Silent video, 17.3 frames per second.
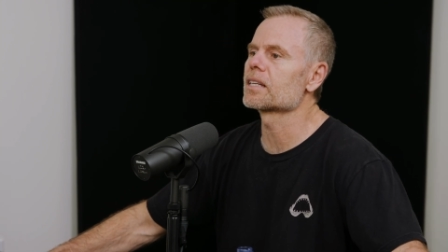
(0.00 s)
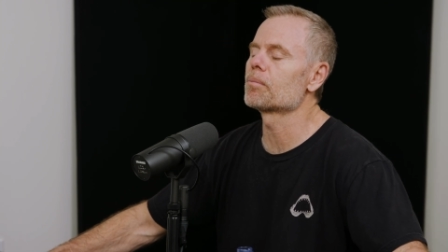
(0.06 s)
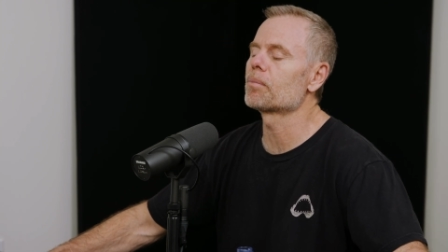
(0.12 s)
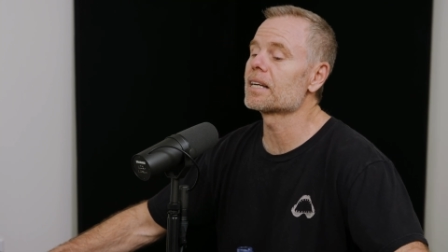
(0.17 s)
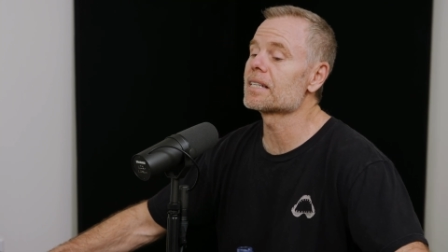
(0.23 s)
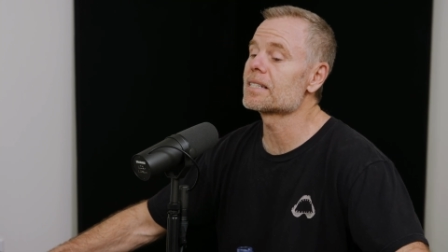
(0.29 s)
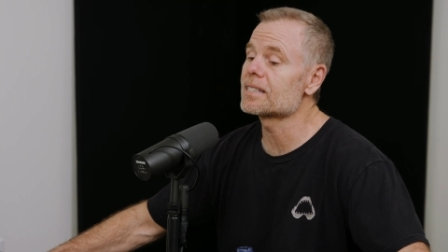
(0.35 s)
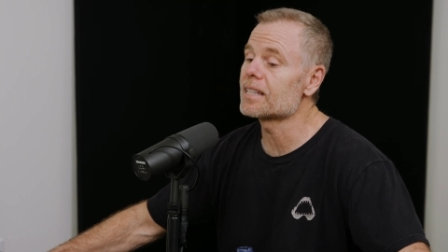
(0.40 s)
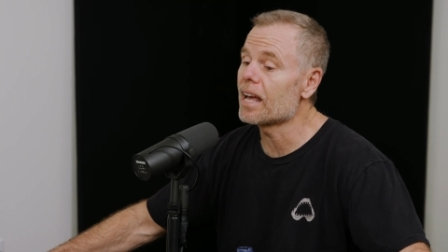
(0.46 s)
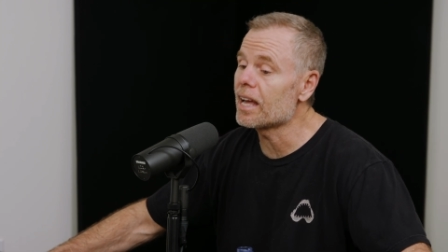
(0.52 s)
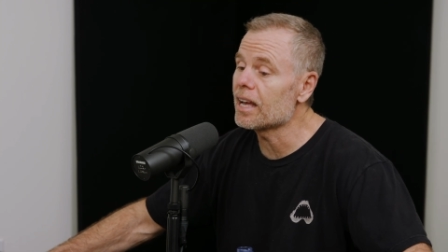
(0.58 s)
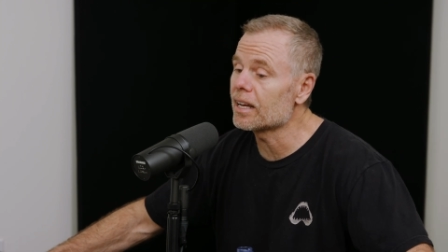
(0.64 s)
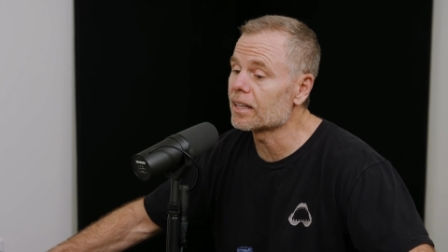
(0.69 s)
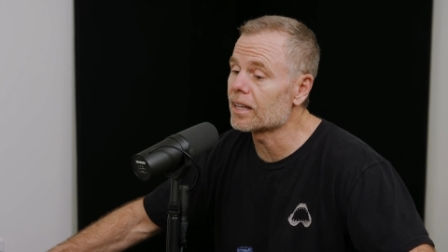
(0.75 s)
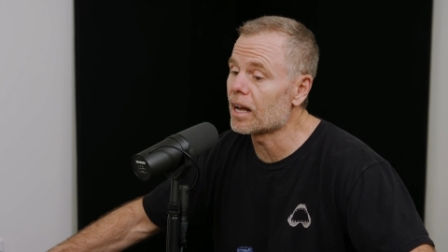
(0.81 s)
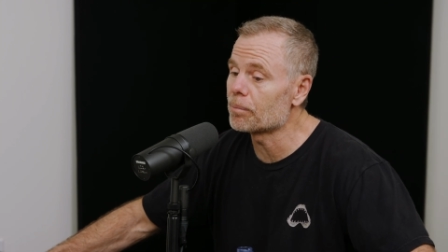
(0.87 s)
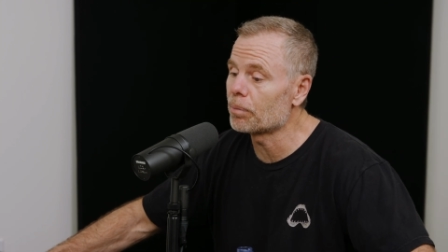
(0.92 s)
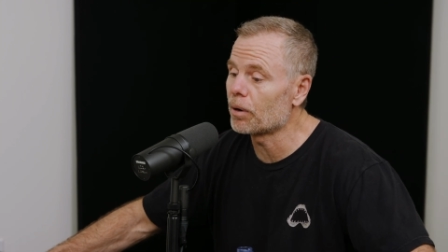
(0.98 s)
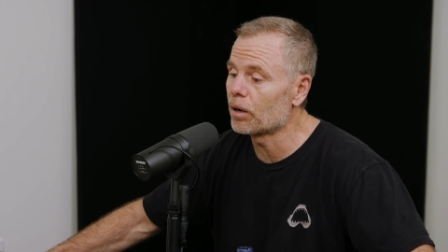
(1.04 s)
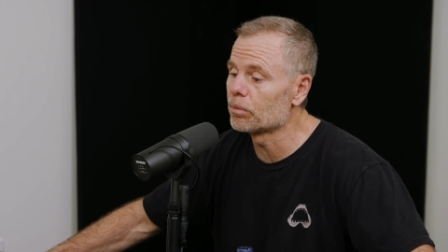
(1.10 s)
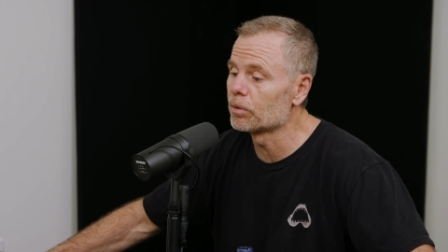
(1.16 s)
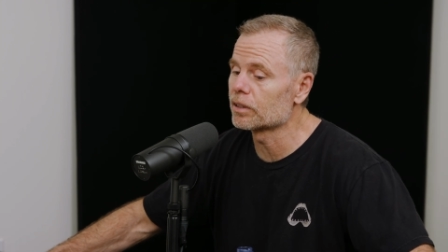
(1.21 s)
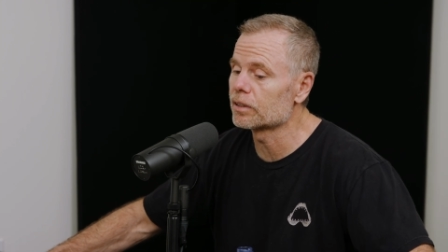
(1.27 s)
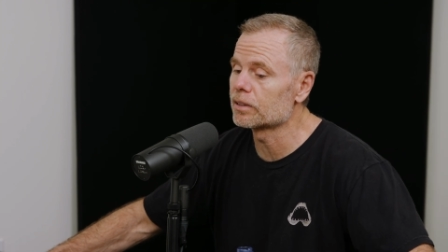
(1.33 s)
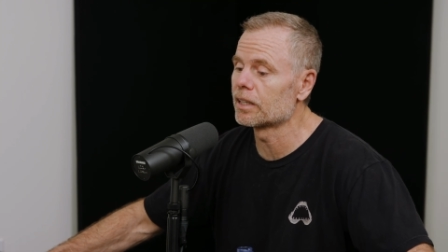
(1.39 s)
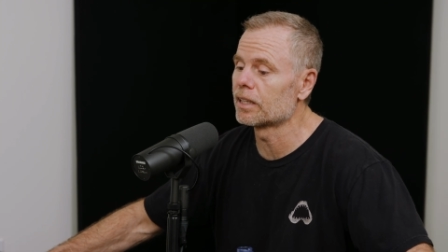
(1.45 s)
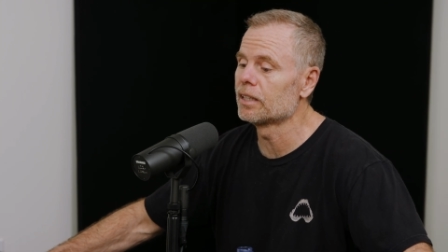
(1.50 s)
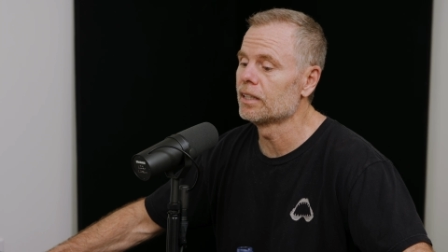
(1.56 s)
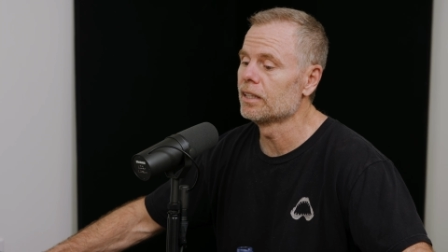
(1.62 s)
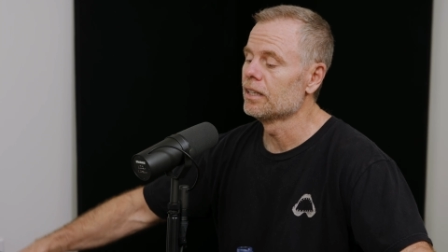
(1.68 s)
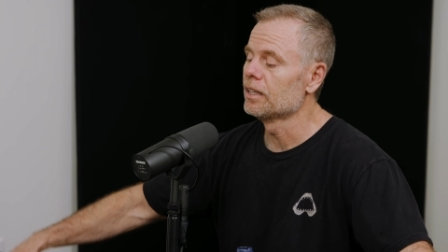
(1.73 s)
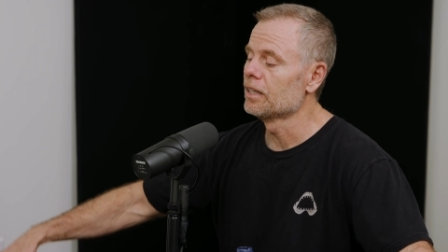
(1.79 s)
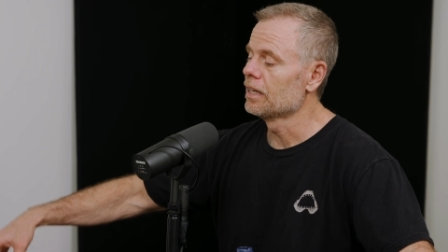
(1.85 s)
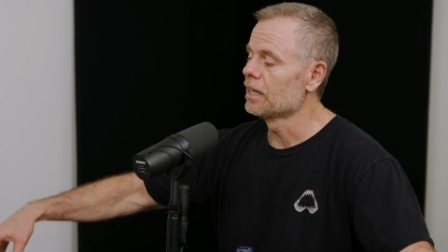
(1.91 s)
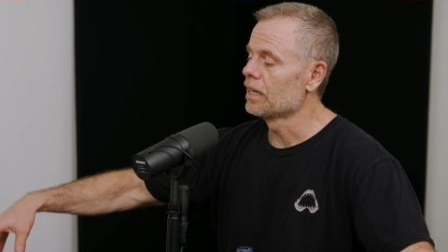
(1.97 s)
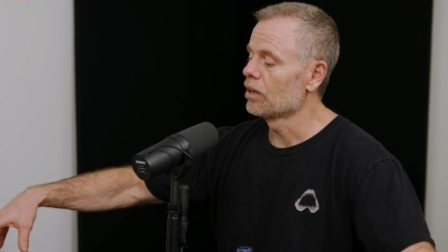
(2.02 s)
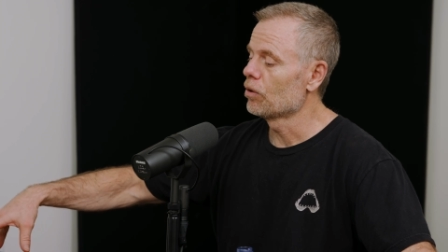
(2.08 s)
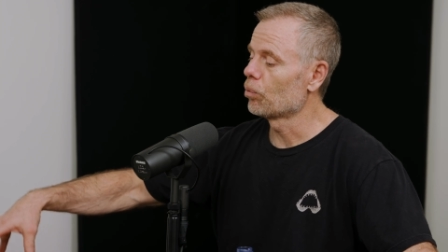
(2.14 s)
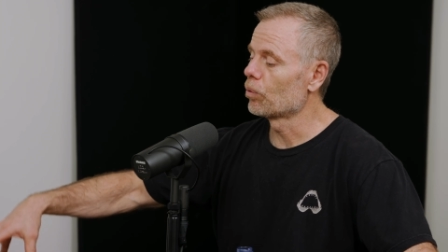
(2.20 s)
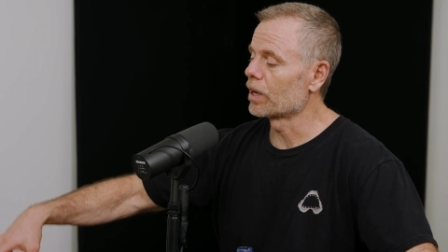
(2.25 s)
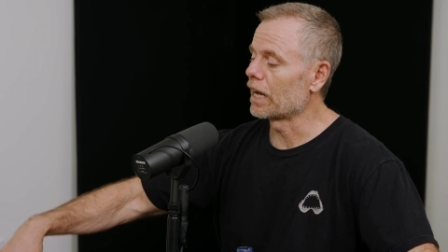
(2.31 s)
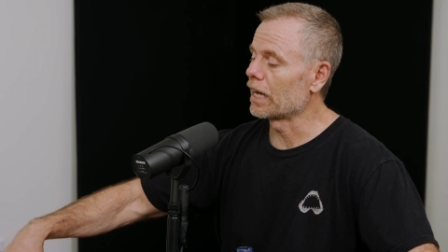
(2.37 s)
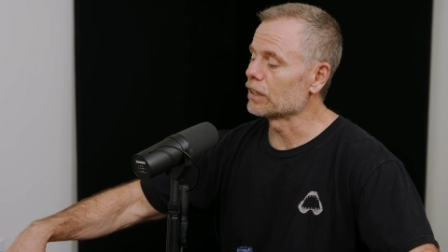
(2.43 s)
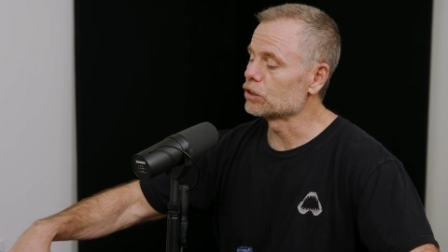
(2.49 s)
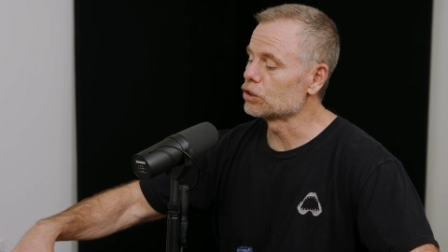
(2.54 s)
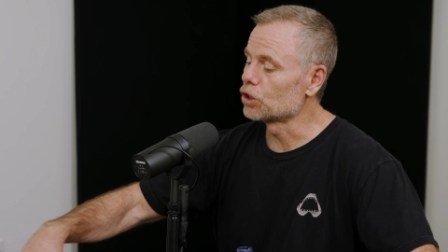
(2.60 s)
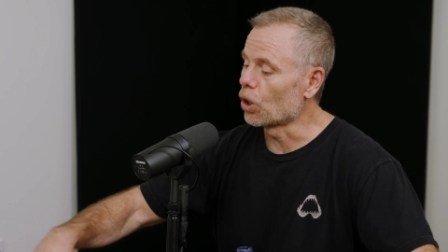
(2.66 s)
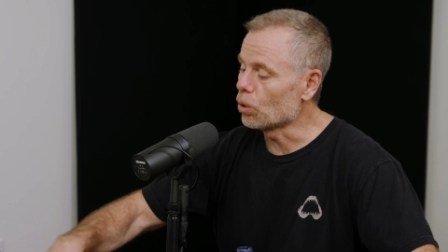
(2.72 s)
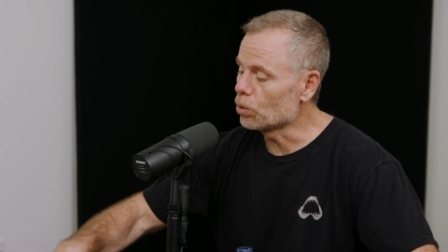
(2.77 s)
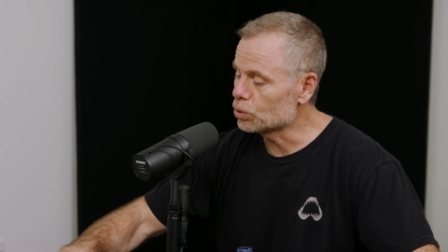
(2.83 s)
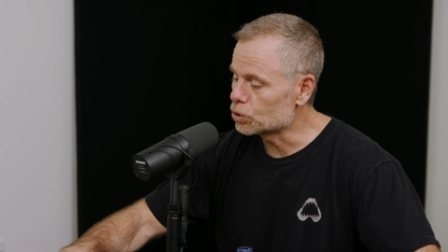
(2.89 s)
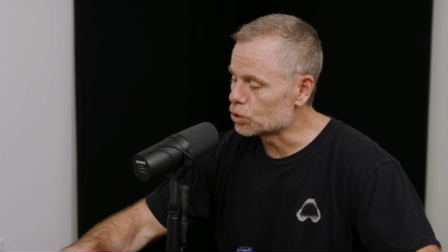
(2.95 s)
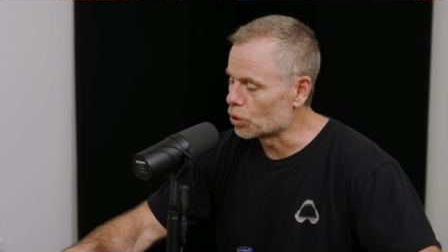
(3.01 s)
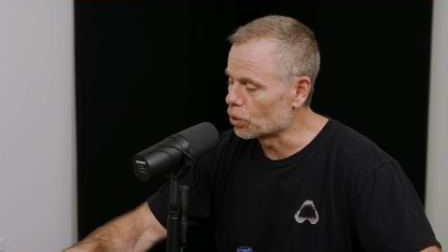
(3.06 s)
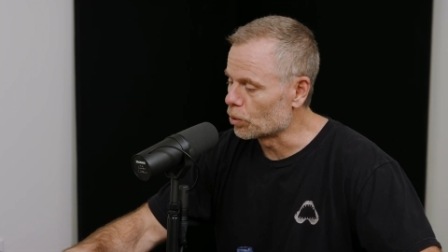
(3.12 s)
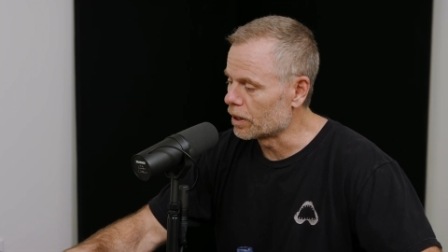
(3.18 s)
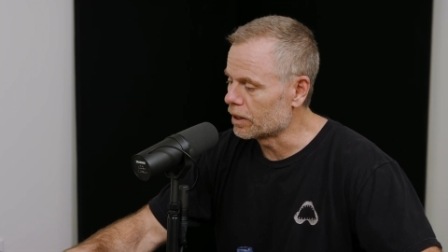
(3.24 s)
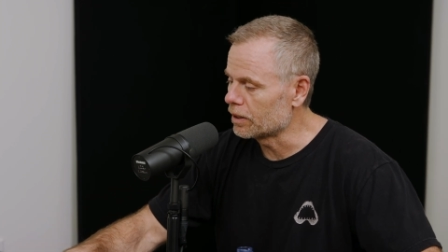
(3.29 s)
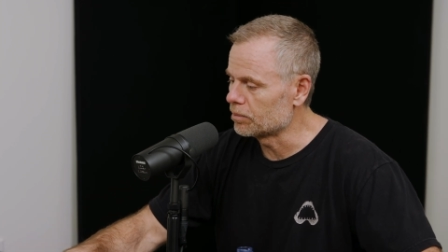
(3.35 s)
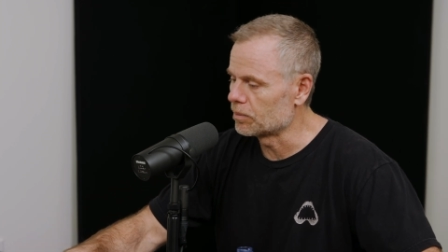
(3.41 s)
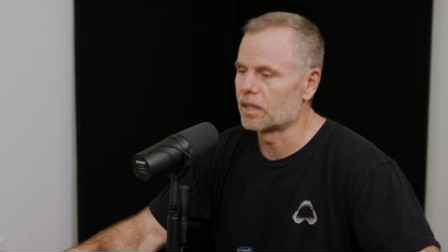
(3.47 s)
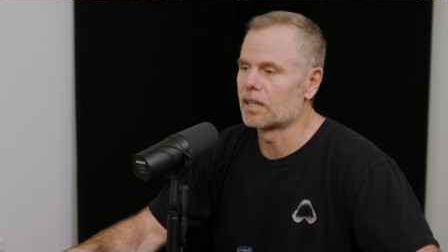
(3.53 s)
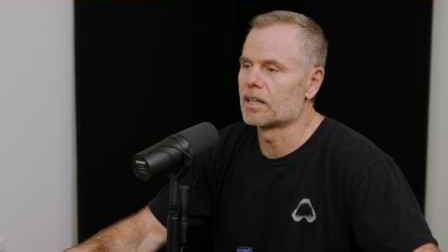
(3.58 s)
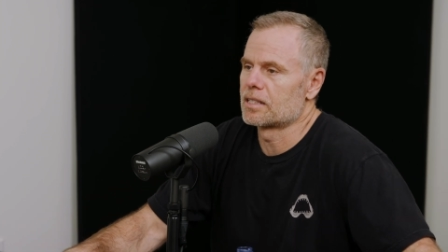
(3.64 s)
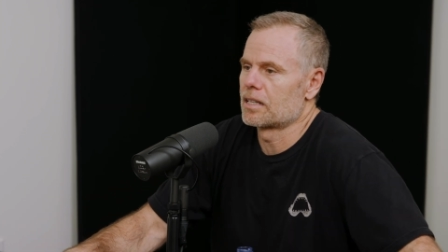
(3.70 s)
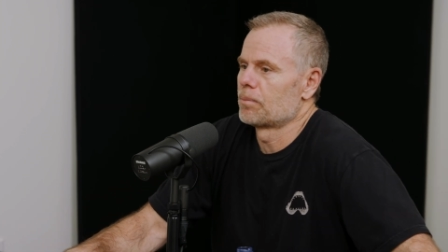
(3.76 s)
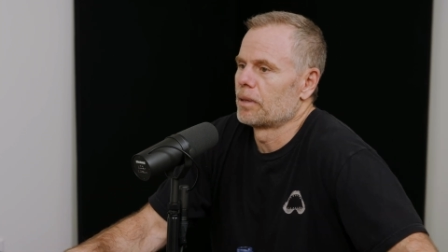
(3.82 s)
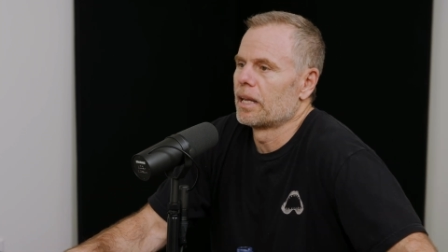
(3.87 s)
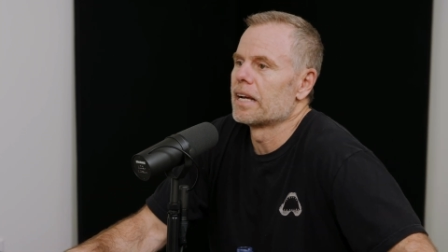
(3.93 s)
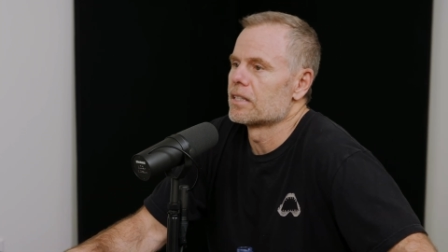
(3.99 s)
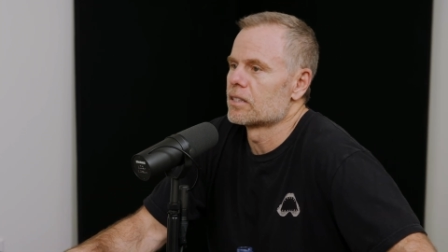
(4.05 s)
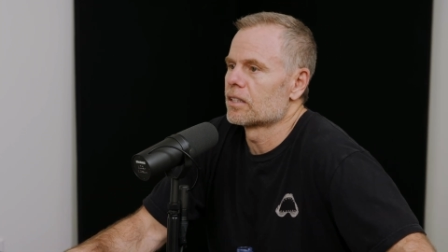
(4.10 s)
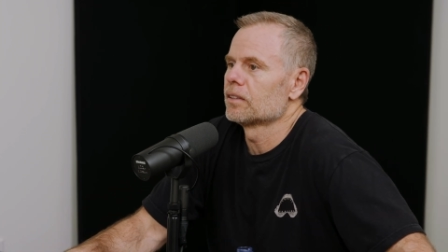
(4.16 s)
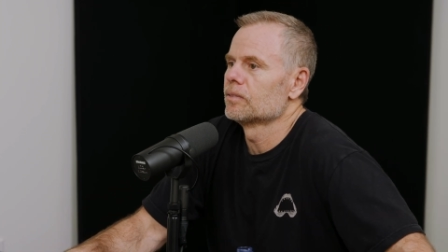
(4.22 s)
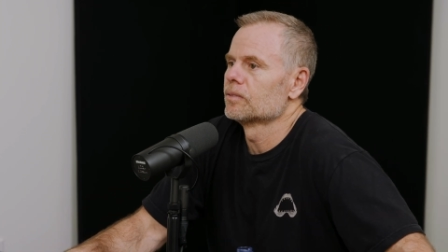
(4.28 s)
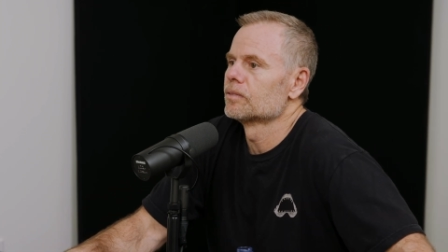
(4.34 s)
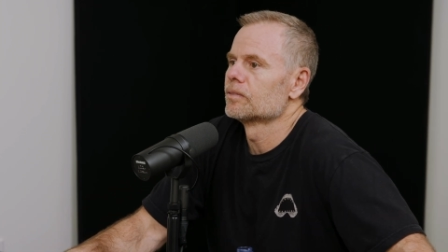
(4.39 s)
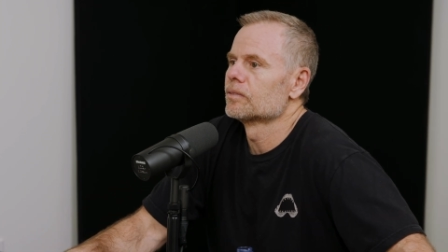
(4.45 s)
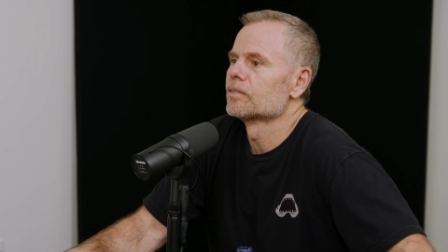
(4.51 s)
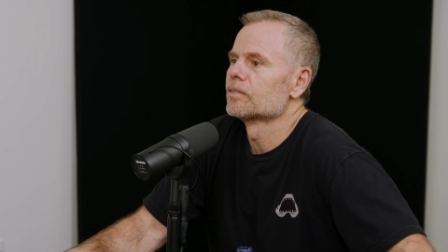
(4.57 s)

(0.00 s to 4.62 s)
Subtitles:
And by saying that publicly, when I don't do it because I'm lazy,